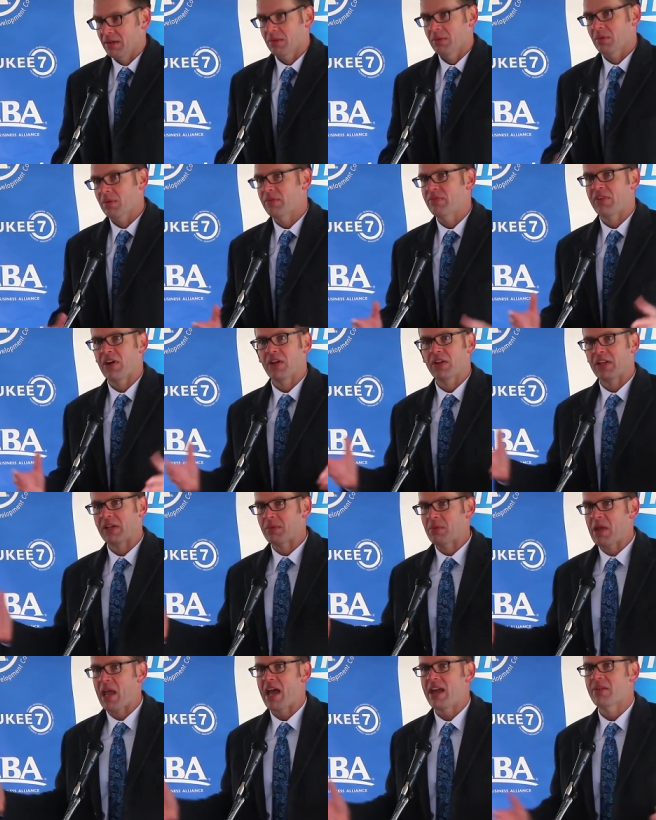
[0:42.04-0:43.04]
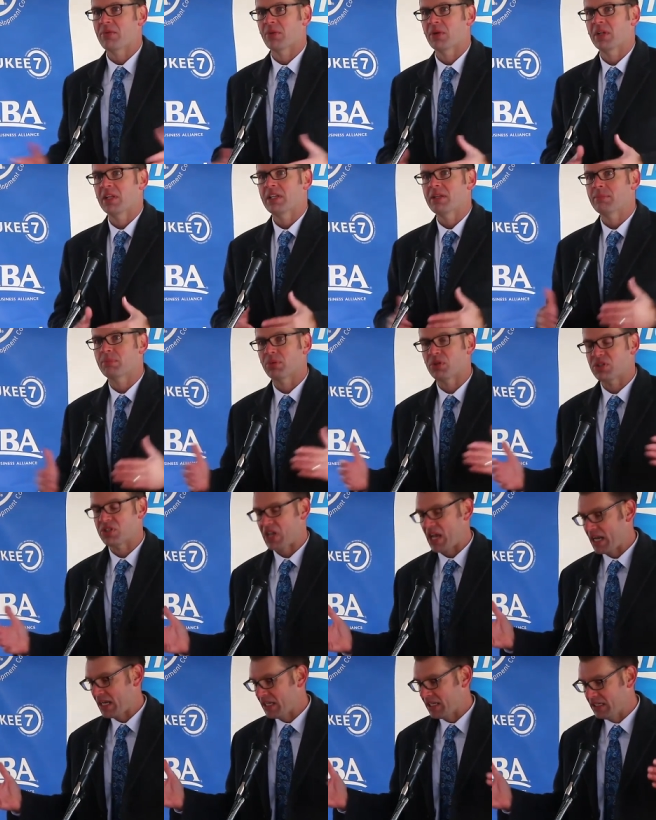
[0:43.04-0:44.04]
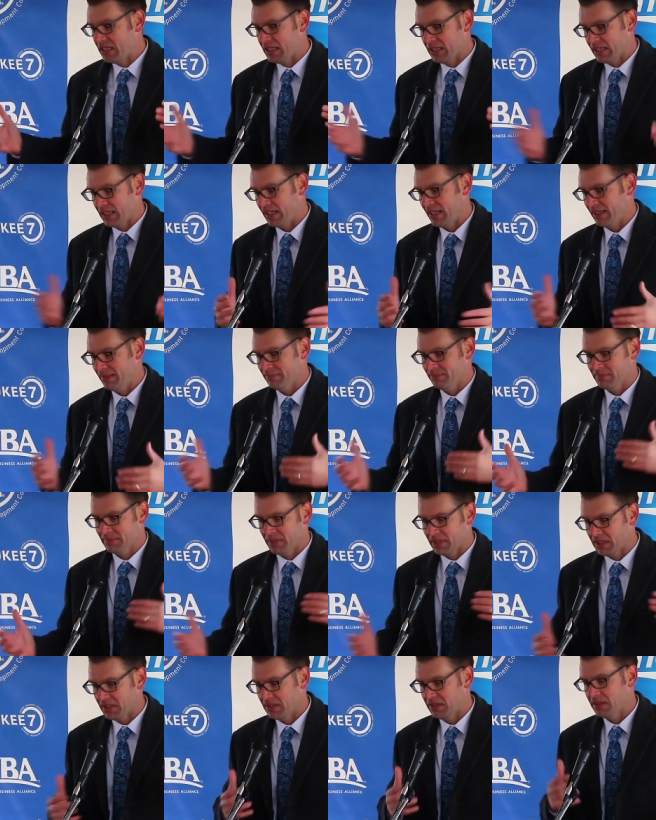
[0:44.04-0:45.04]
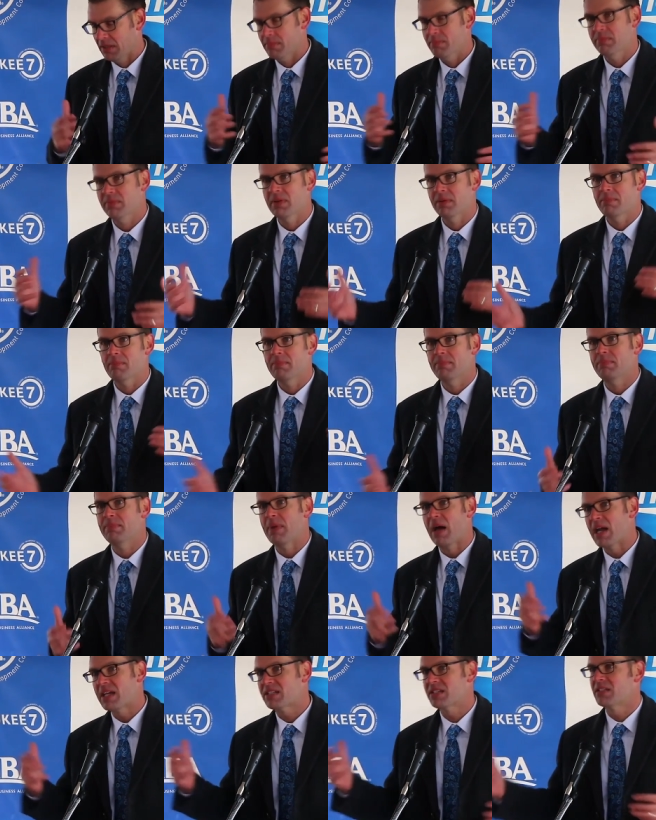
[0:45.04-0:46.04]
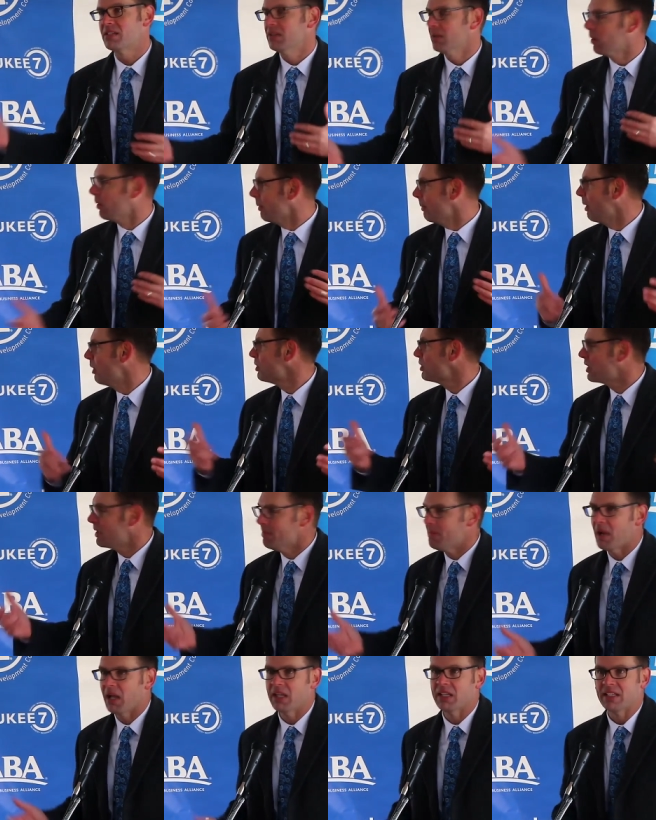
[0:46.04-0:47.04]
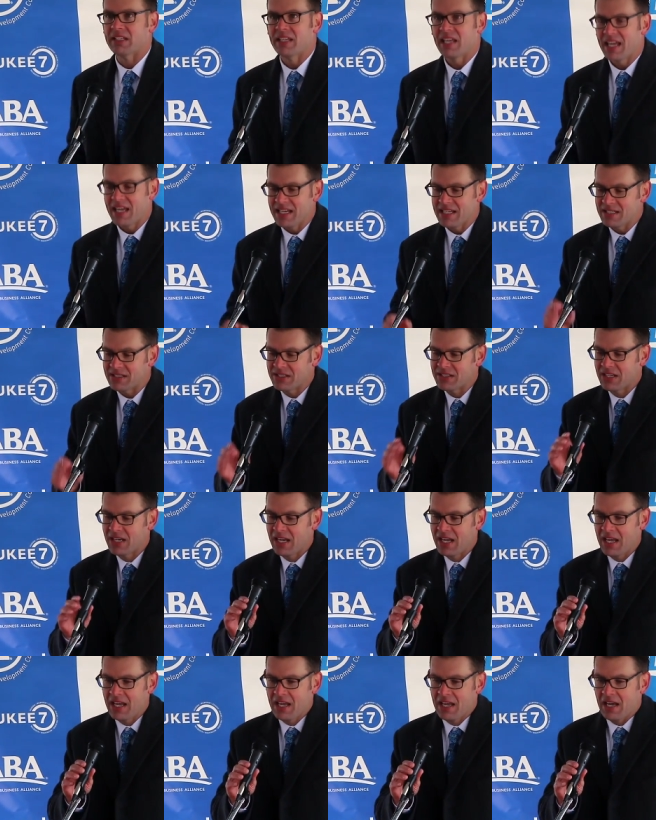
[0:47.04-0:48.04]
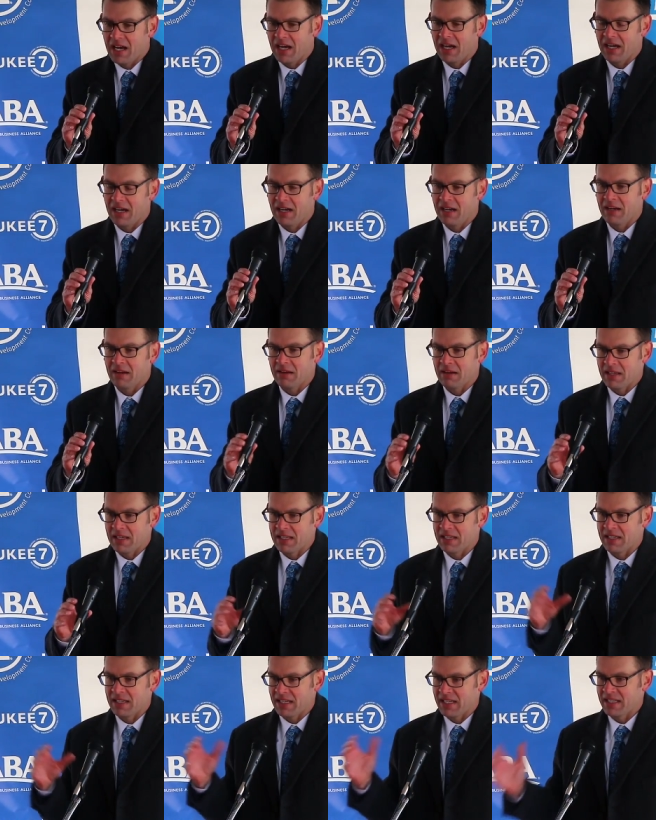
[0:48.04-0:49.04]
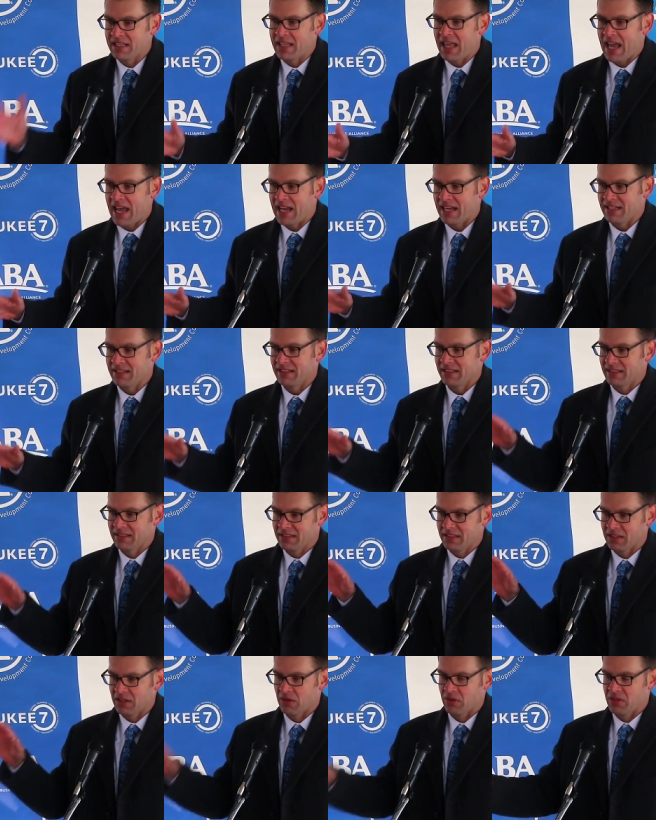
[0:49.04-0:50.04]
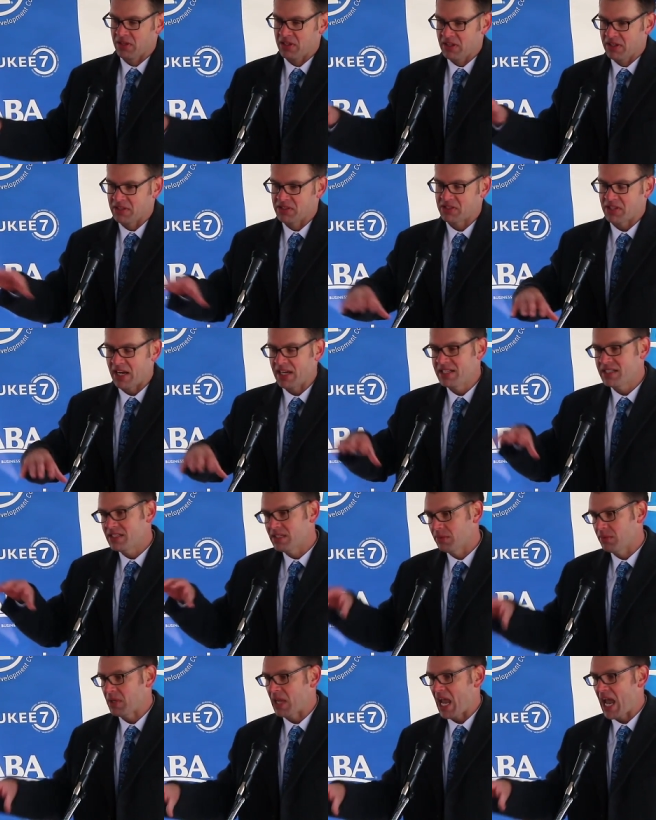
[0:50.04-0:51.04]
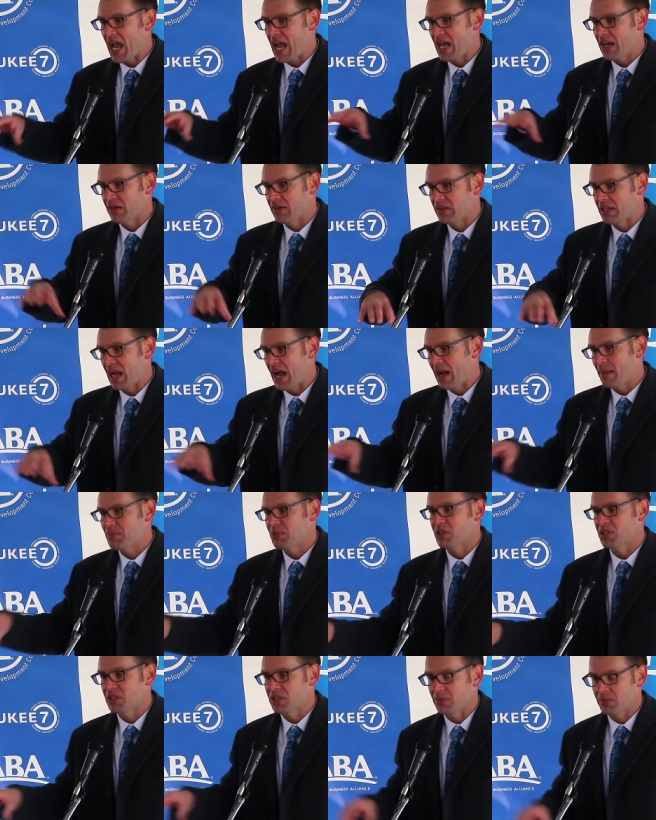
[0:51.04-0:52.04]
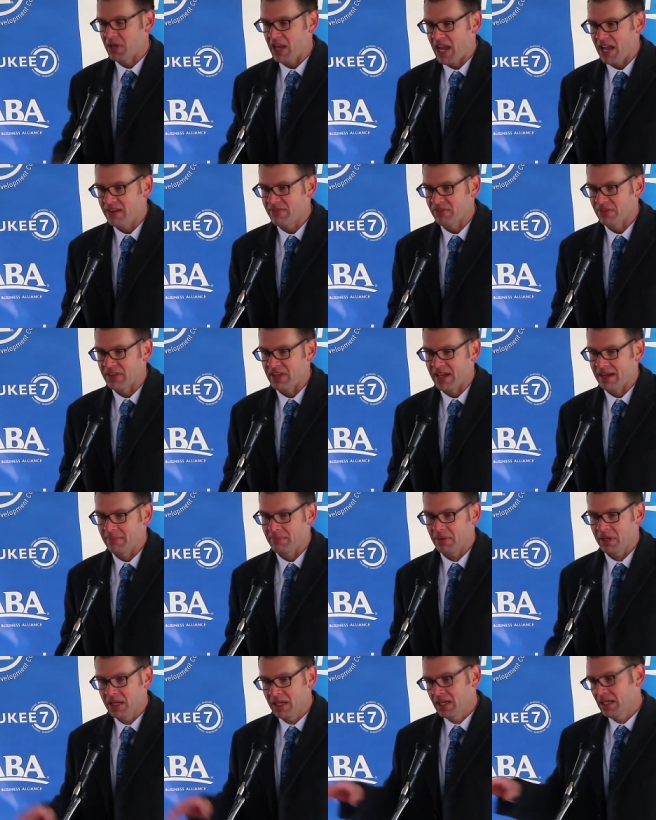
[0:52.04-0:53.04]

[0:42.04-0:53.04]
we felt like we hadn't really presented um, the, the best or most compelling case uh, in, in that, you know, the, the sites that we had or the options that we had for them